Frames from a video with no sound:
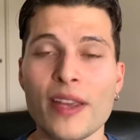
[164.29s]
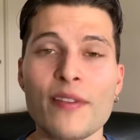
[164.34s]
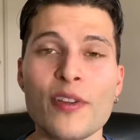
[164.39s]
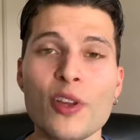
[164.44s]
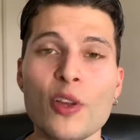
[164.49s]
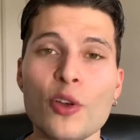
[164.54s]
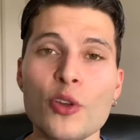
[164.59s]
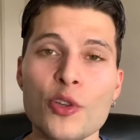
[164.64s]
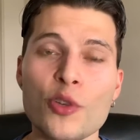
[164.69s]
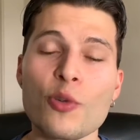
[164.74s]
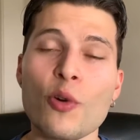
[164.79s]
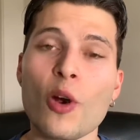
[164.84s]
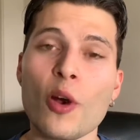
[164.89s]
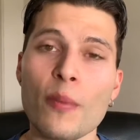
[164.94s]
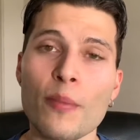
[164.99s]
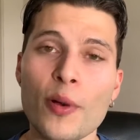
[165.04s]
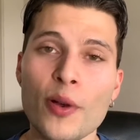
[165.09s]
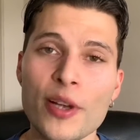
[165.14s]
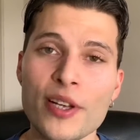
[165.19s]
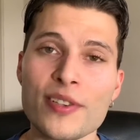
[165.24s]
Even though you
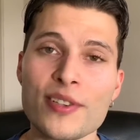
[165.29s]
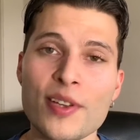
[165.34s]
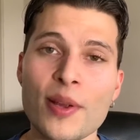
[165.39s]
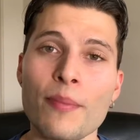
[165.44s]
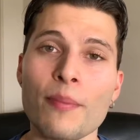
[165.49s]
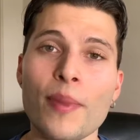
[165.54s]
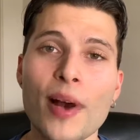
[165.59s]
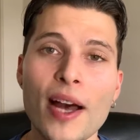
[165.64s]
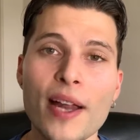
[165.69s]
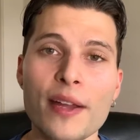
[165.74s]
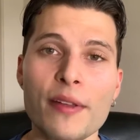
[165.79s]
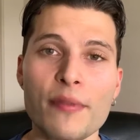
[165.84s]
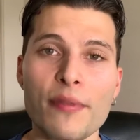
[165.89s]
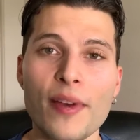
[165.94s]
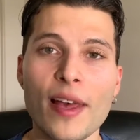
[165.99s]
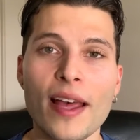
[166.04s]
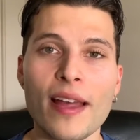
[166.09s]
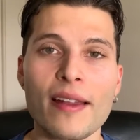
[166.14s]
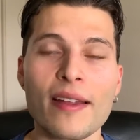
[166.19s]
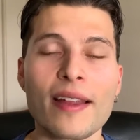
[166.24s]
are burning some body
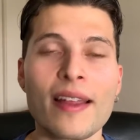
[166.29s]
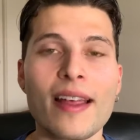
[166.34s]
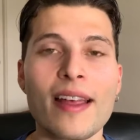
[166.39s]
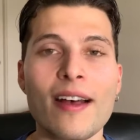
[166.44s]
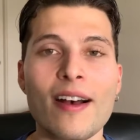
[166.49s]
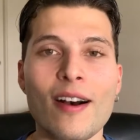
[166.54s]
fat,